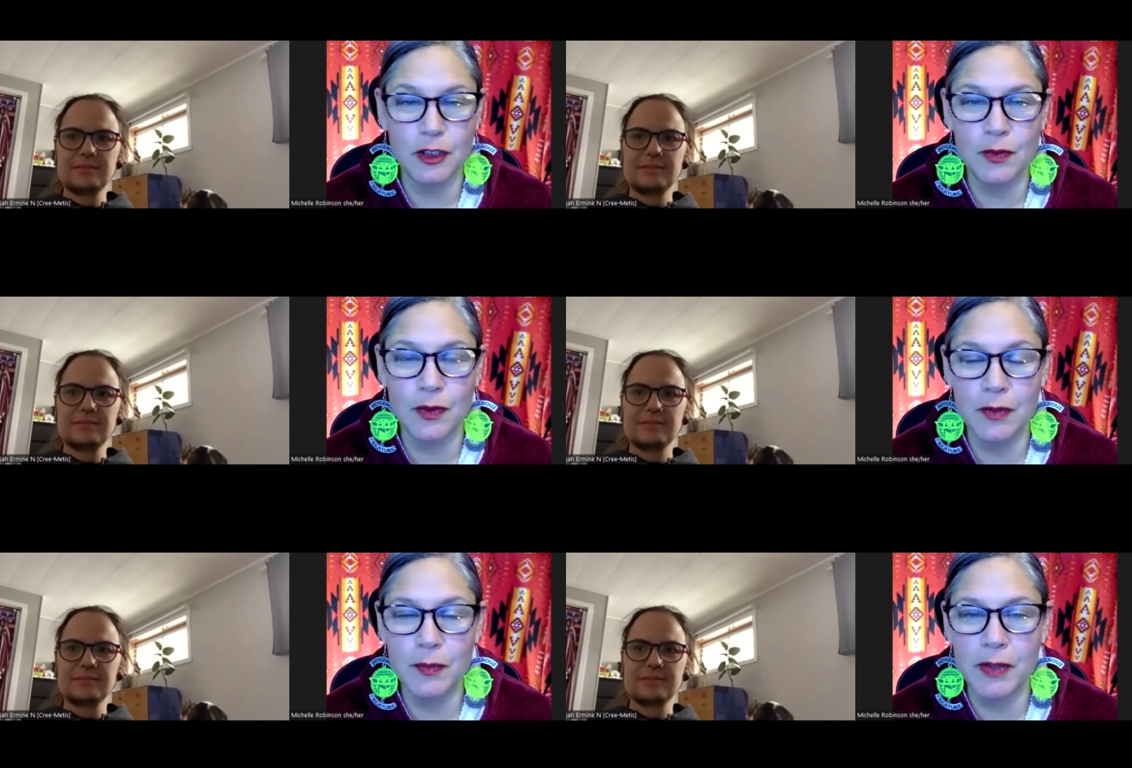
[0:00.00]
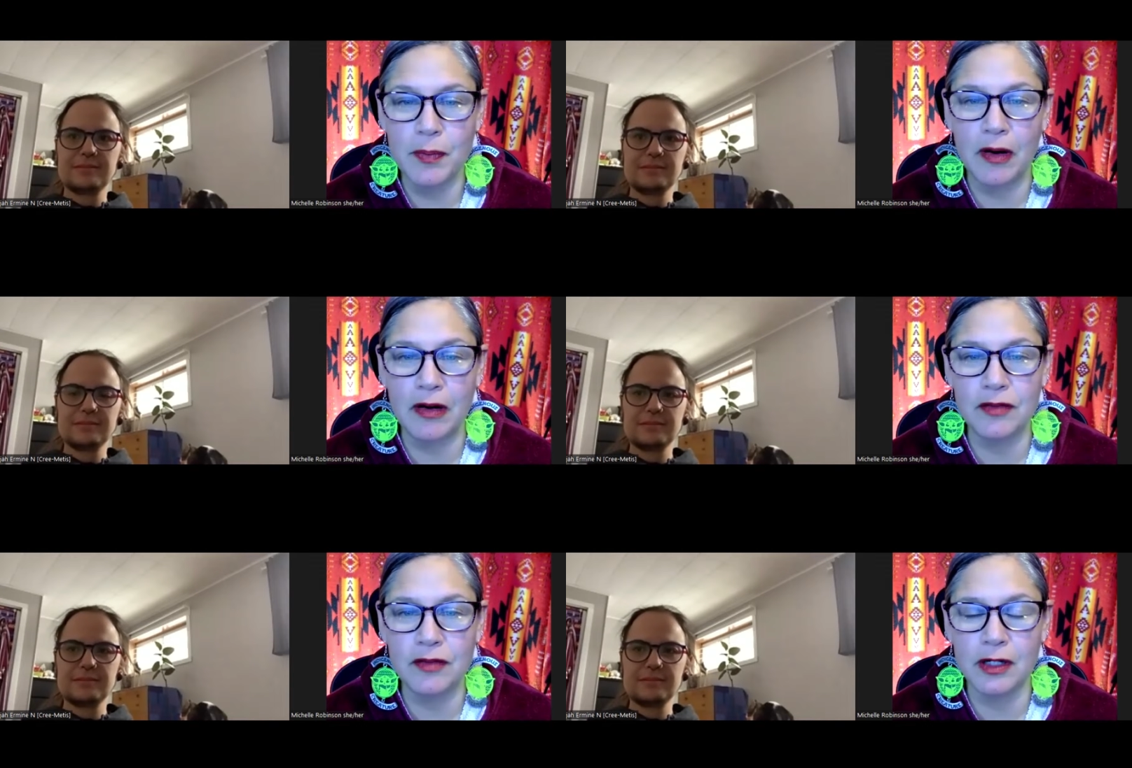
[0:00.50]
Speaker 1: that you are a big
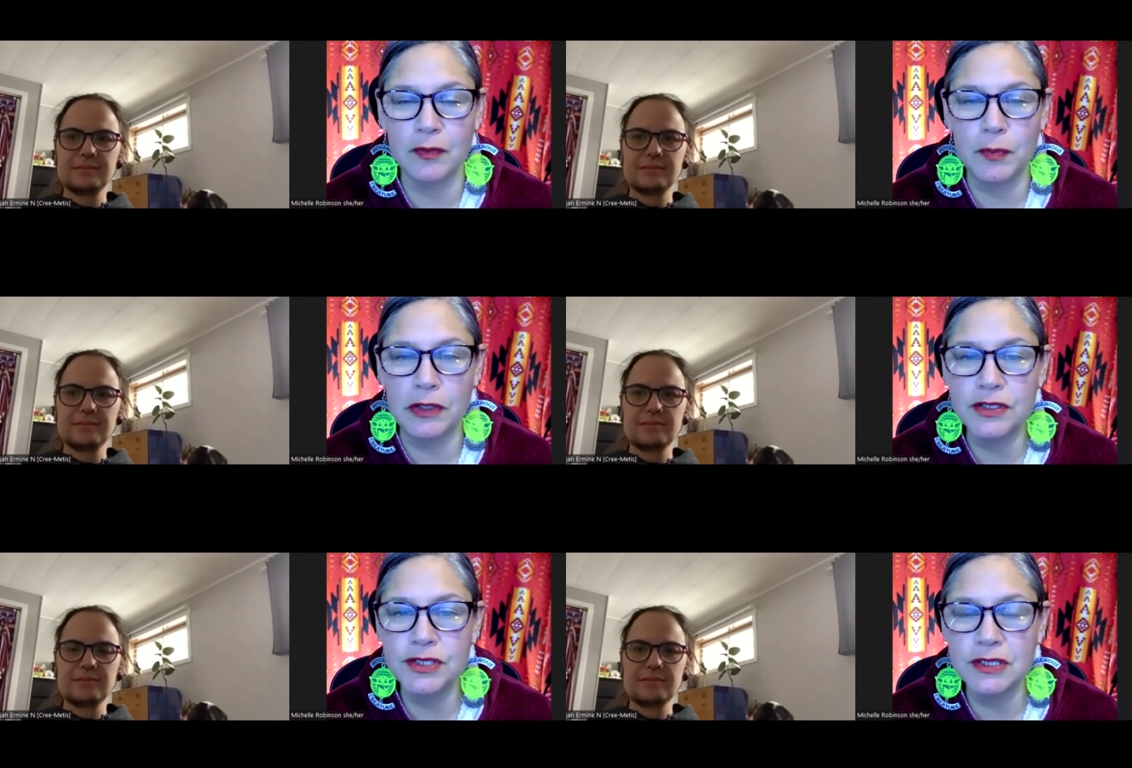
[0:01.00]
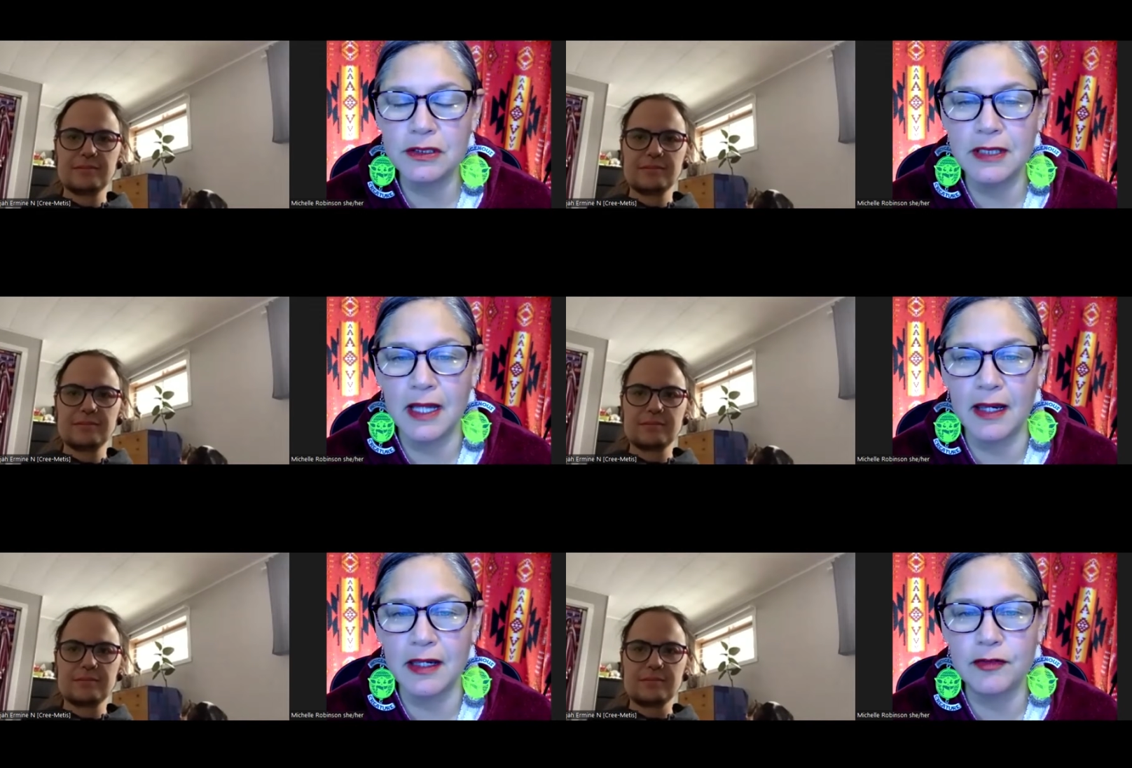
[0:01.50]
part of our
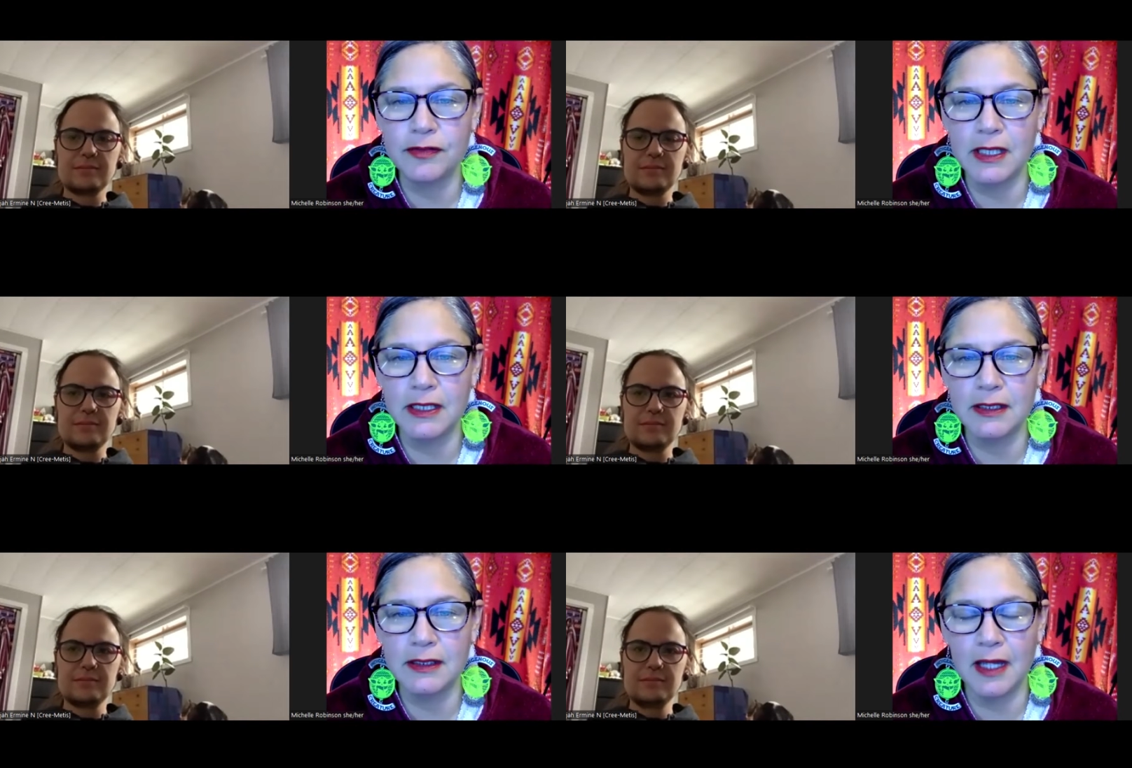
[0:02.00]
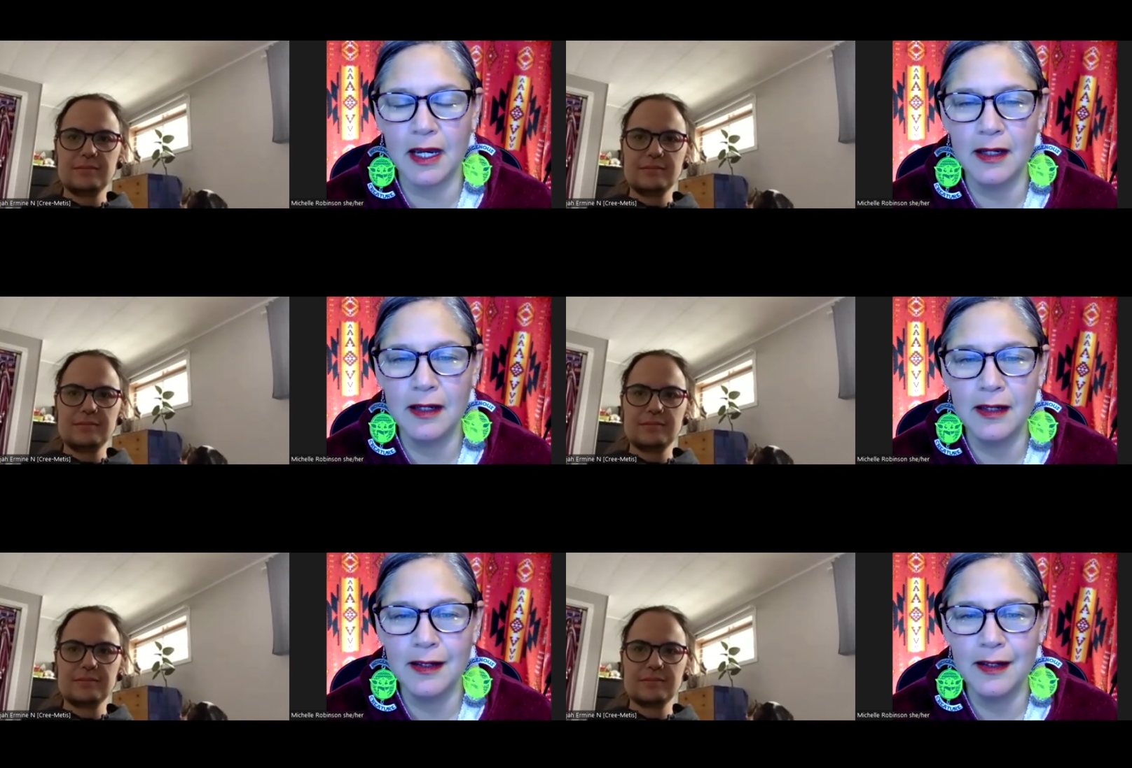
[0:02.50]
personal life and uh,